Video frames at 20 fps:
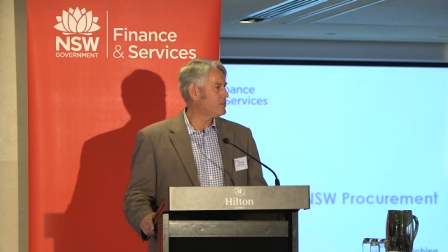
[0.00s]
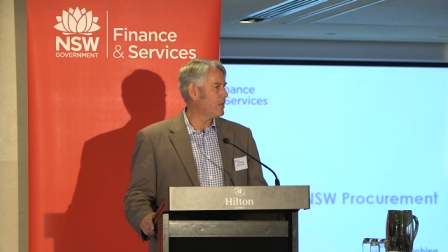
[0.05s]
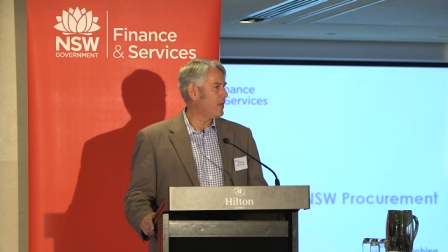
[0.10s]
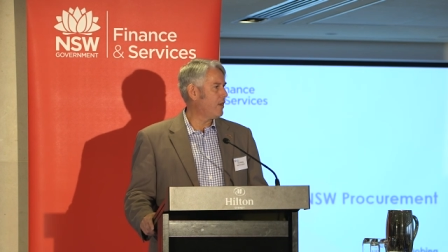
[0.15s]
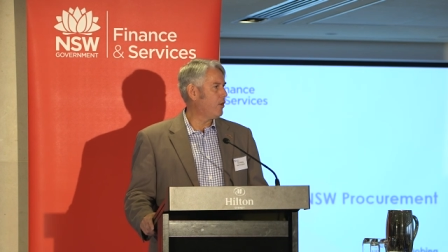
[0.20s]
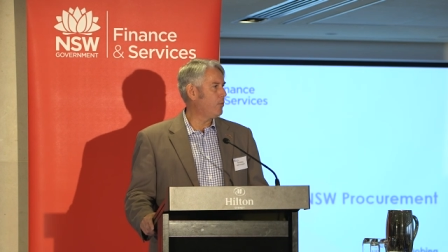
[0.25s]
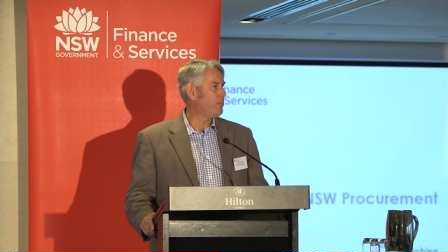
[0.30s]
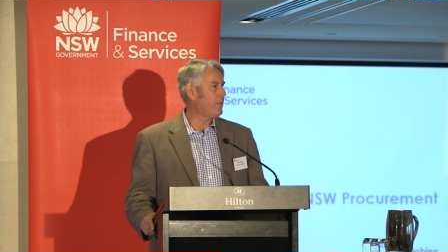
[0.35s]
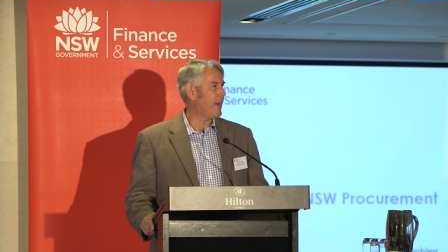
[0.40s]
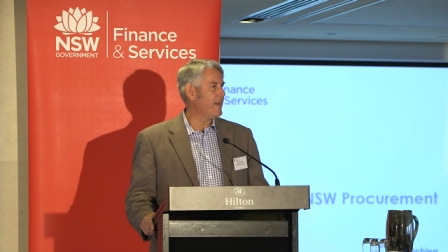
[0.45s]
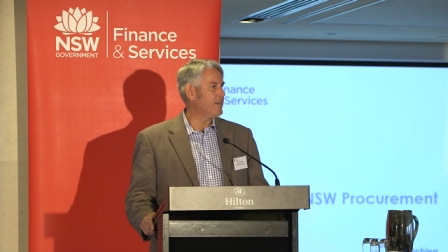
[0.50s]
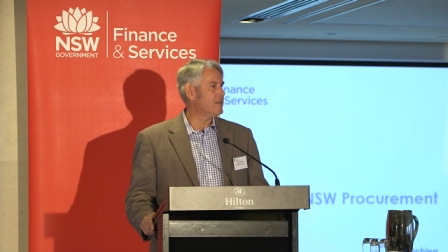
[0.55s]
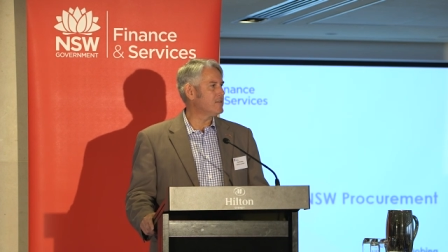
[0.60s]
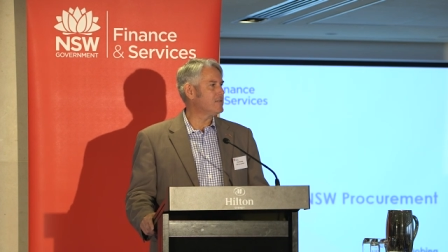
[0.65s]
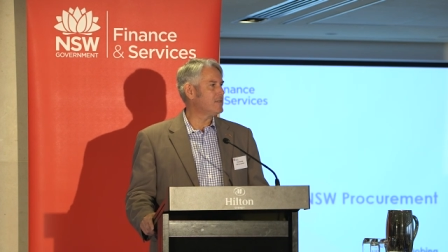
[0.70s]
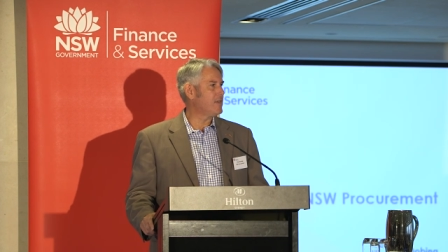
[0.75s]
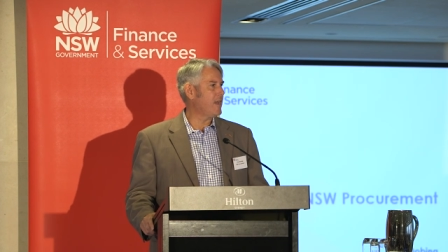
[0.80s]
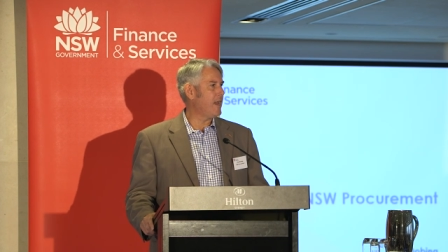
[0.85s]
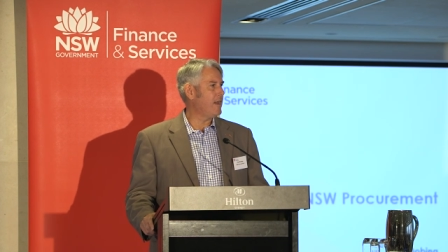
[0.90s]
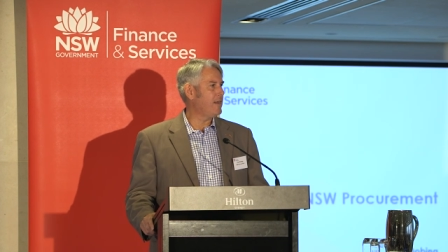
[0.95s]
to help
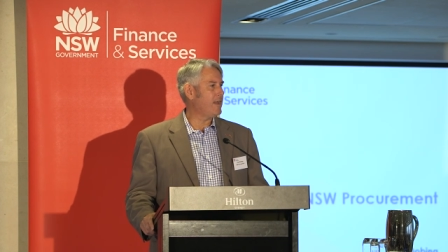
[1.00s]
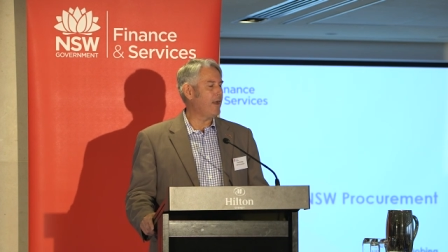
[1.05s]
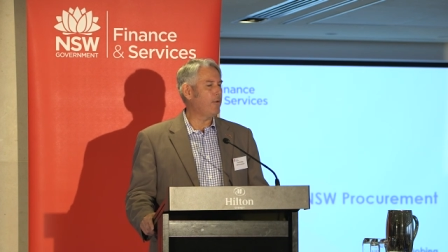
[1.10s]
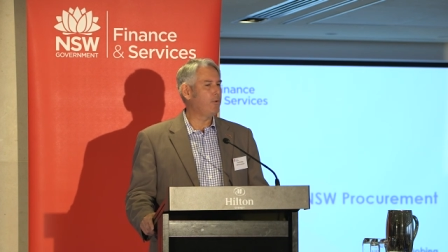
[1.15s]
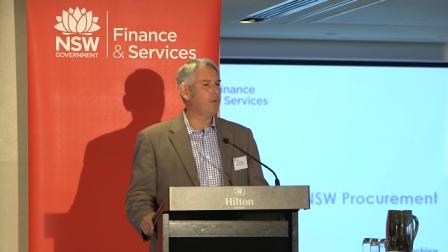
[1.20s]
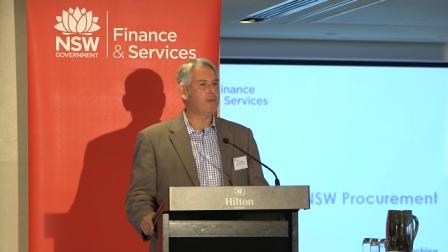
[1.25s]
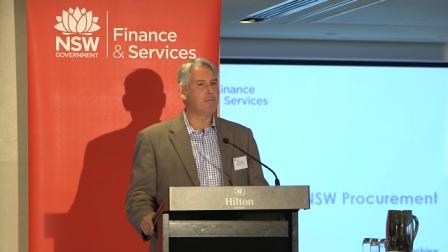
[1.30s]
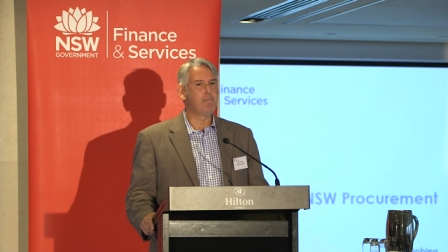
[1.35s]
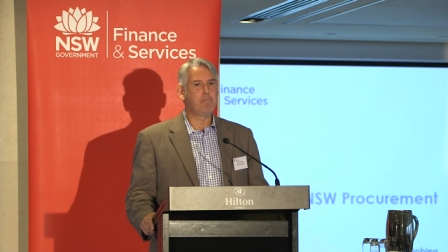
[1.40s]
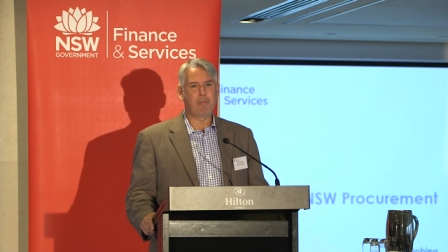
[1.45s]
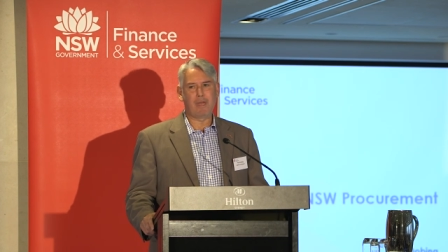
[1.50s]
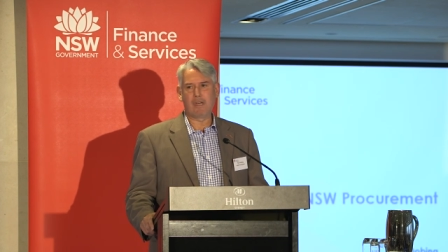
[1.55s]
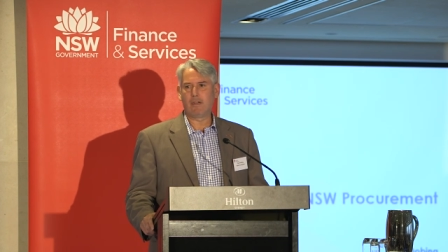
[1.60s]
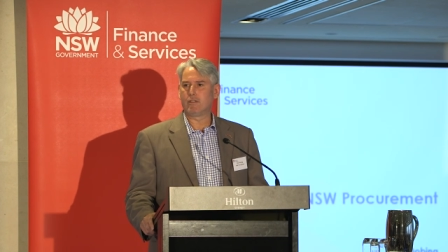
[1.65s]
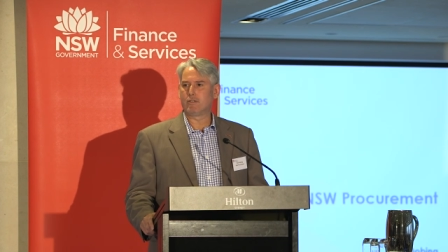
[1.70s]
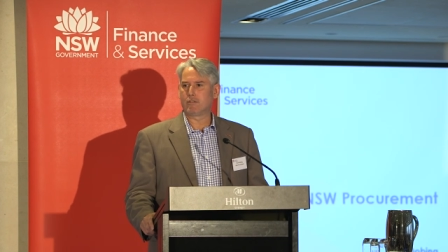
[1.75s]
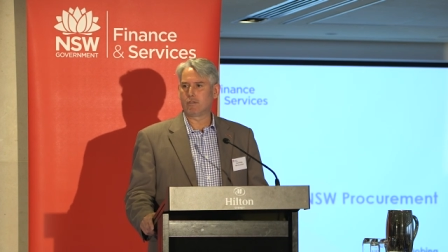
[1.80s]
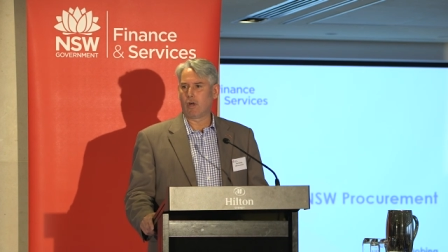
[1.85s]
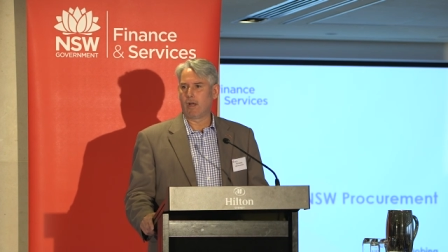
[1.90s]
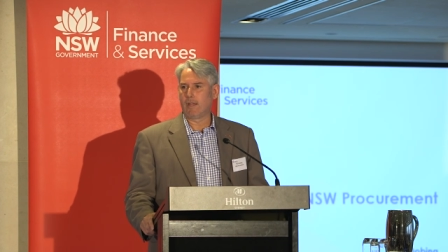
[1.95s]
understand how we can better
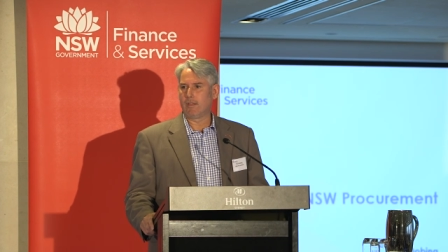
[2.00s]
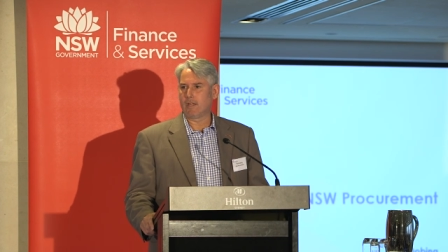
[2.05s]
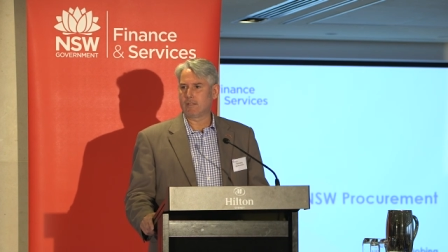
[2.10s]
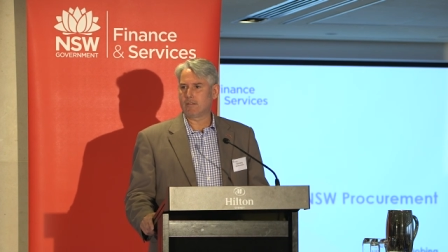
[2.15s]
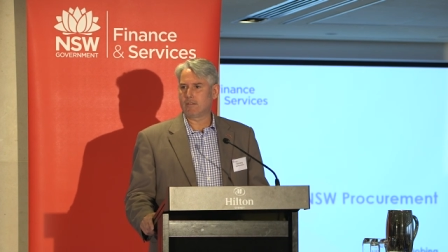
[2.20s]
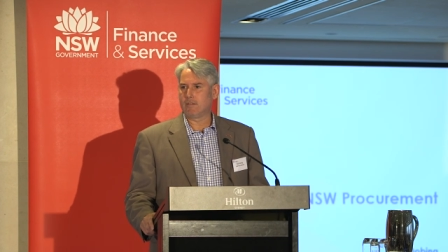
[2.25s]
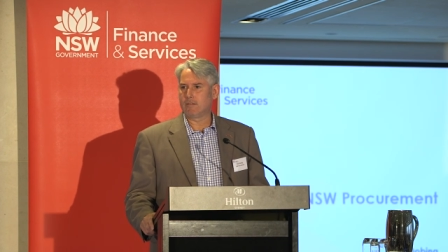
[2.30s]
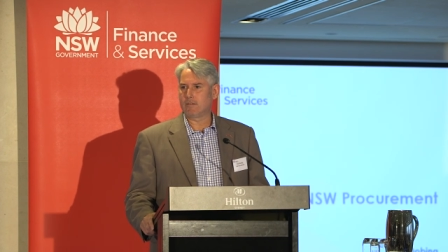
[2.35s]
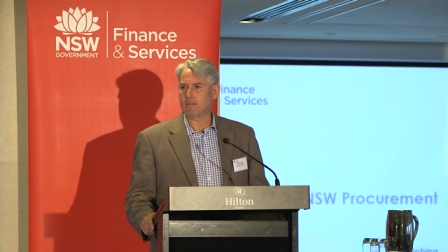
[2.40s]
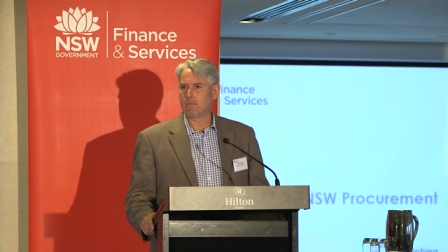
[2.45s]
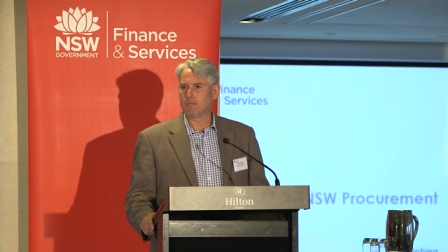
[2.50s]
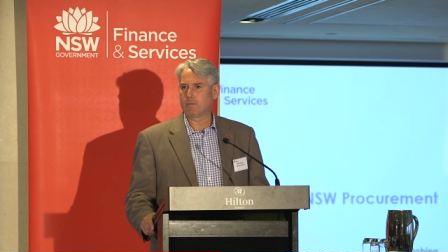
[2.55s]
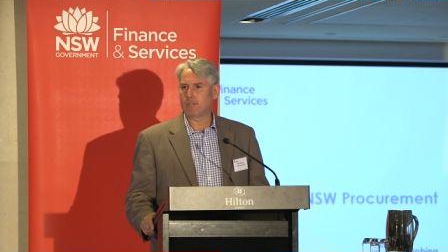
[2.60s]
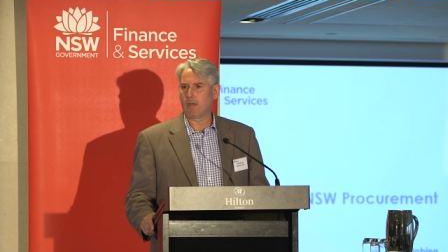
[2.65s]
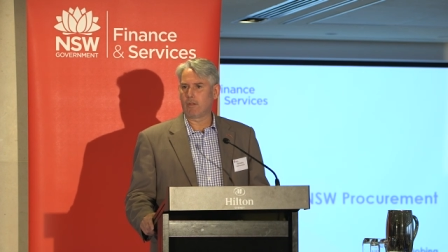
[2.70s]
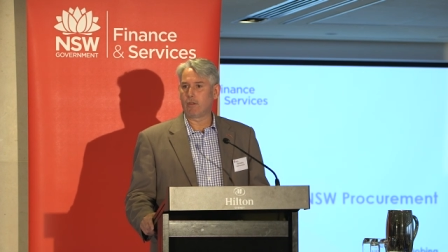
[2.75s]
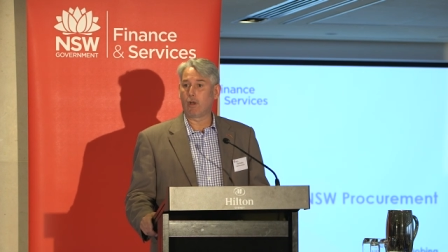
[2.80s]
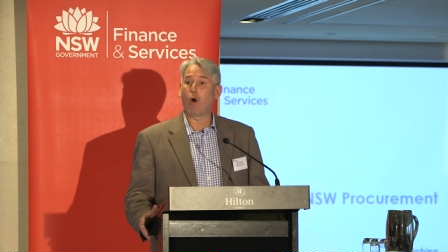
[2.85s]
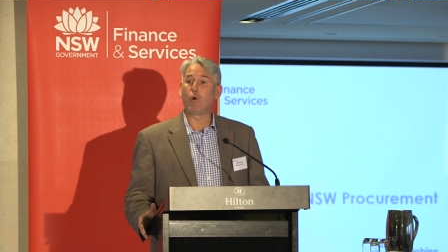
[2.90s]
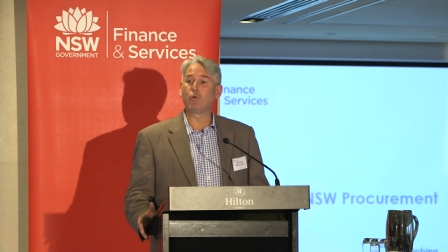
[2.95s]
design that system
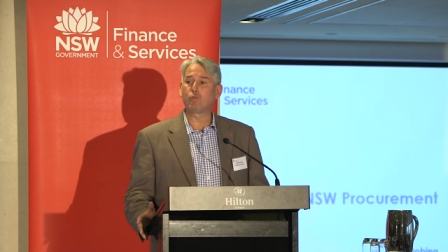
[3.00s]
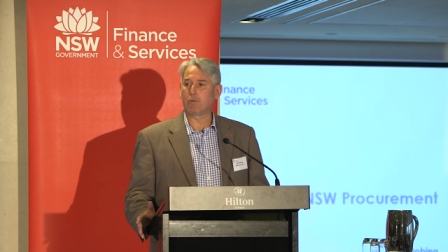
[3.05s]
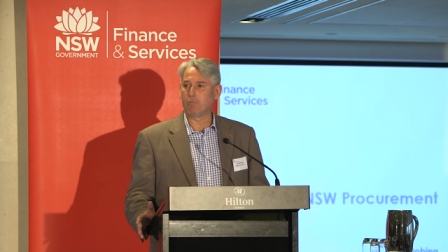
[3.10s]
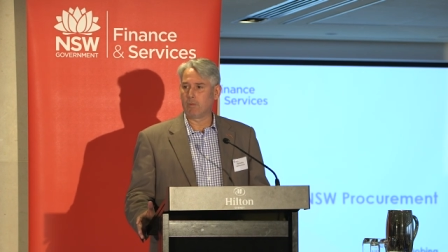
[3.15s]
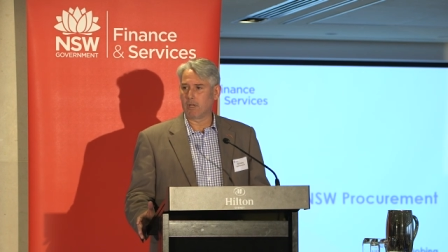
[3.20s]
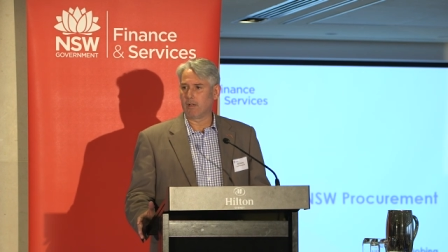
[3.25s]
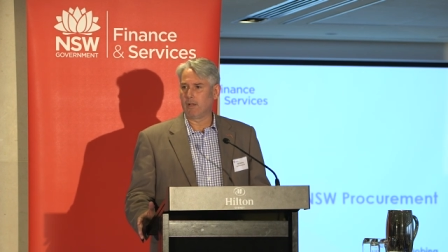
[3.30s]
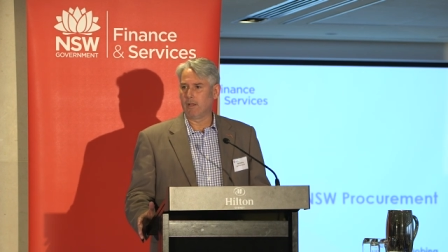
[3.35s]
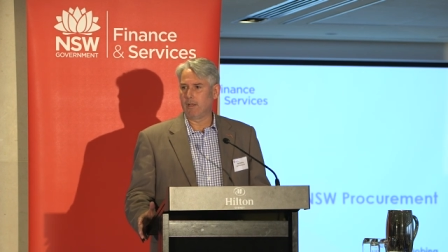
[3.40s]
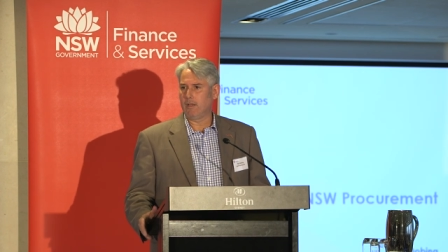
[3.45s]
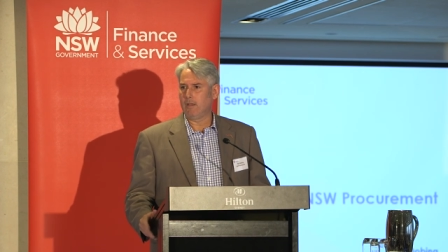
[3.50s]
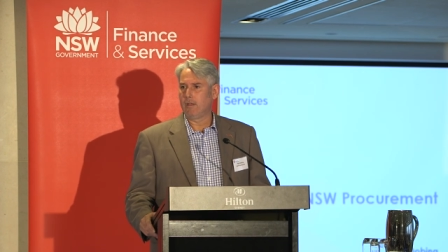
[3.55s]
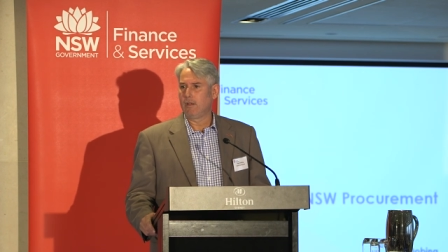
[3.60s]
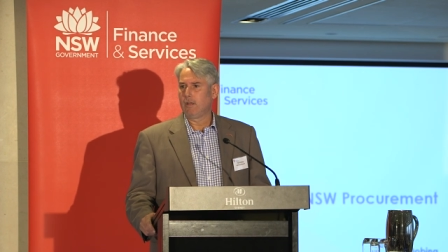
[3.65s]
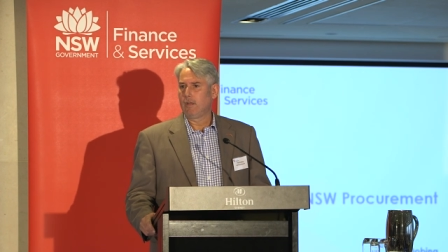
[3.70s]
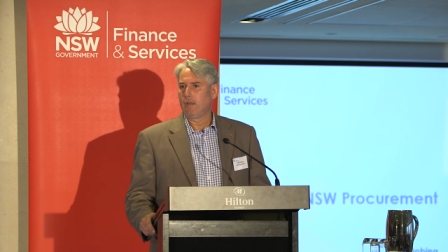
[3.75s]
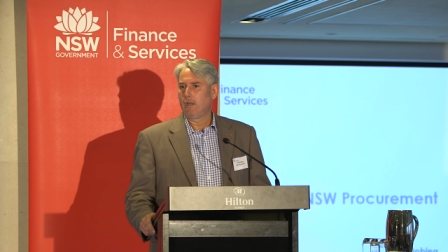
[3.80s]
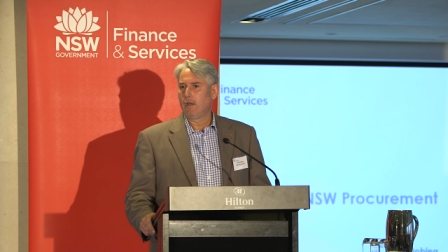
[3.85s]
so that ultimately